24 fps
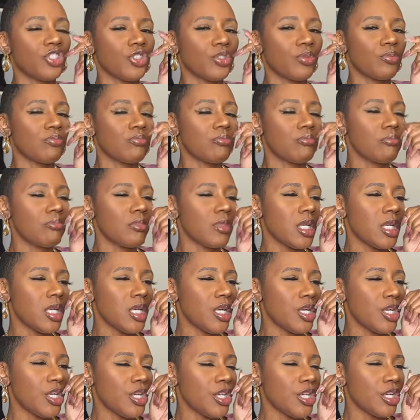
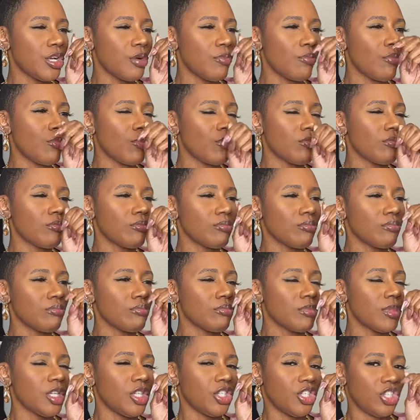
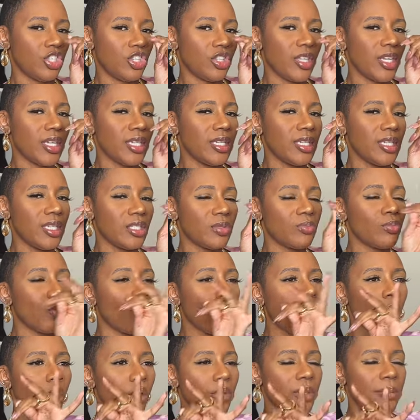medium-ish thickness,
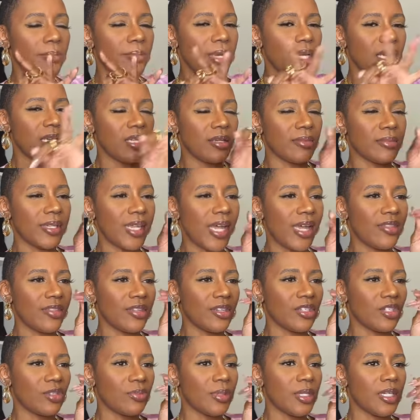more on the medium side than
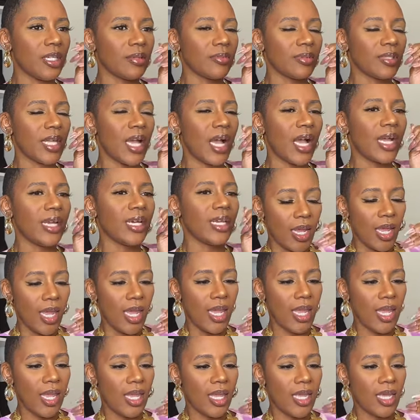the medium side,
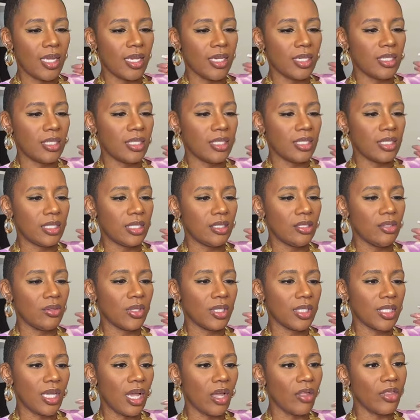and you can
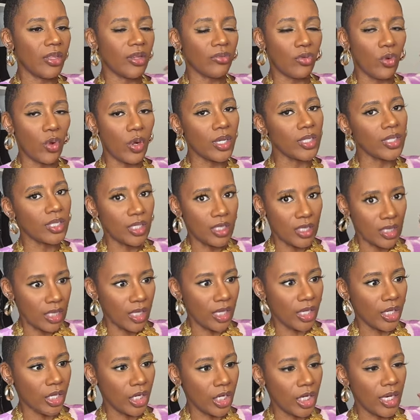tell that of course it's
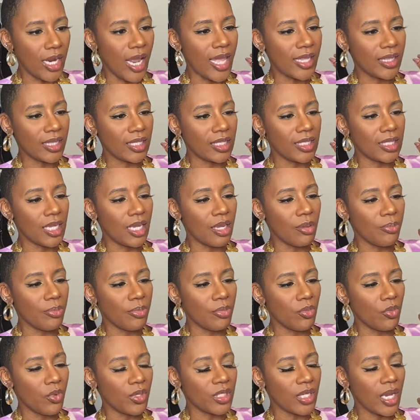thicker at the tip,
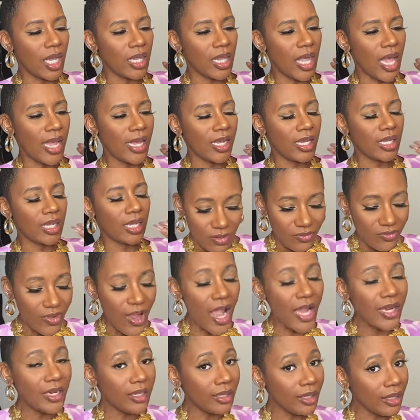which I like.
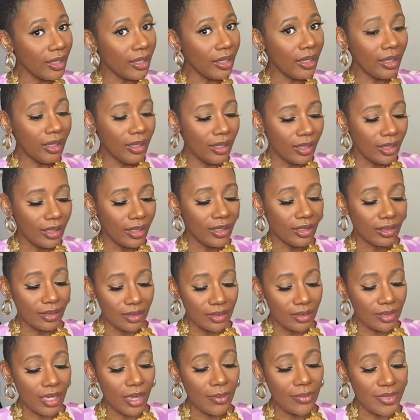Finally,
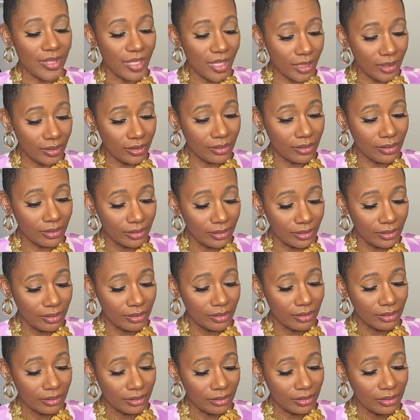something
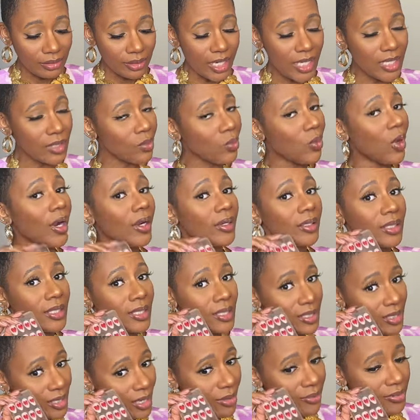that's worth or
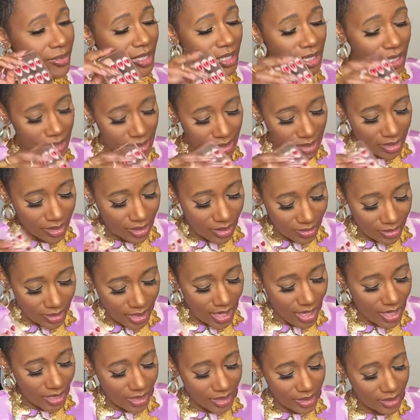something,
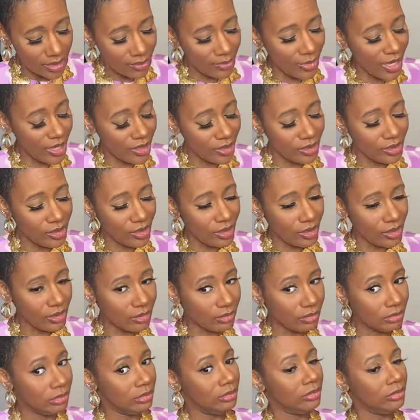okay? Because the mother two,